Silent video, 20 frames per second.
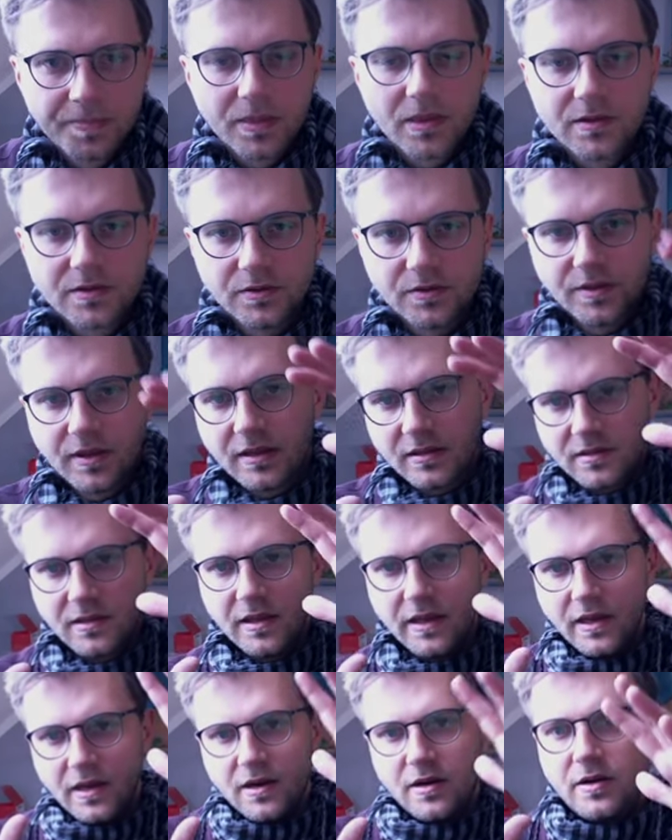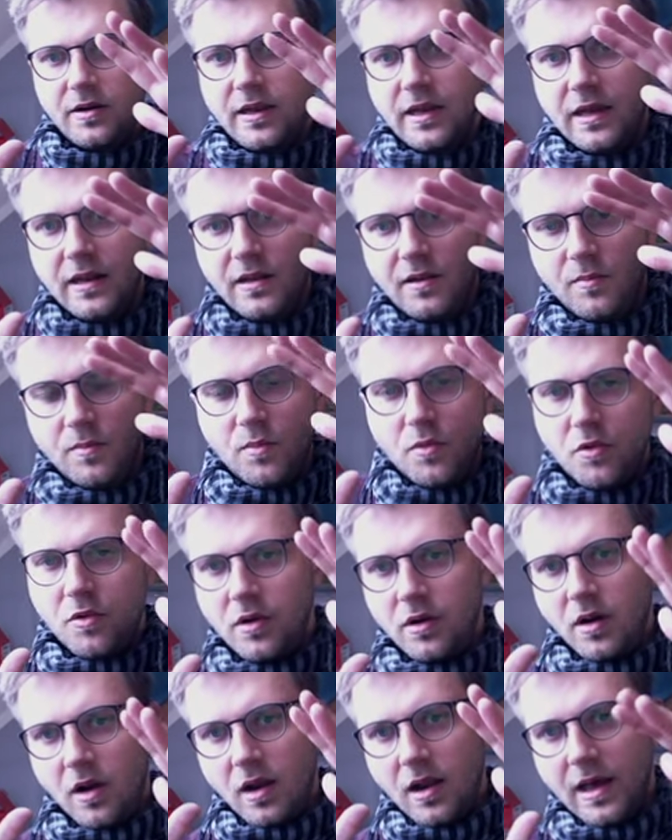so that they are getting more
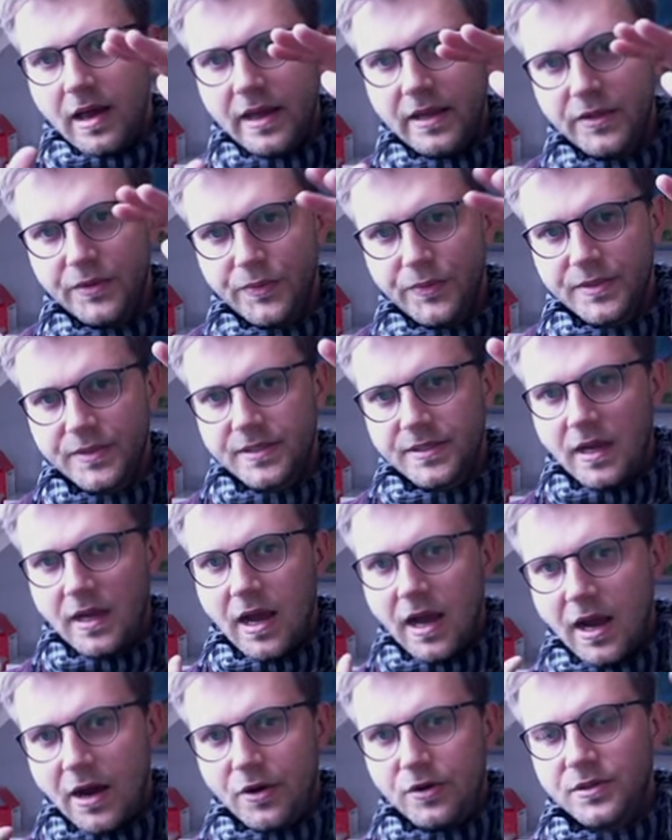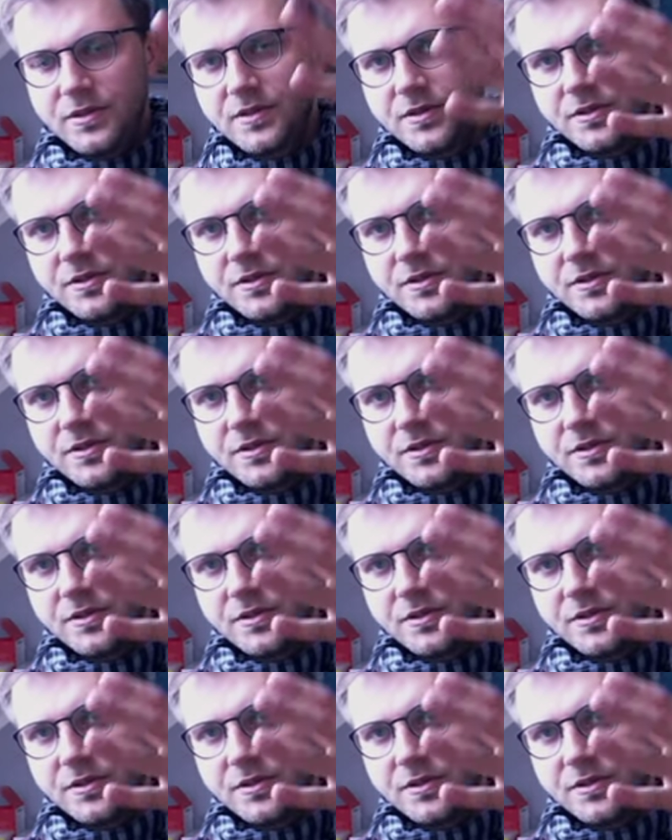aligned with the outer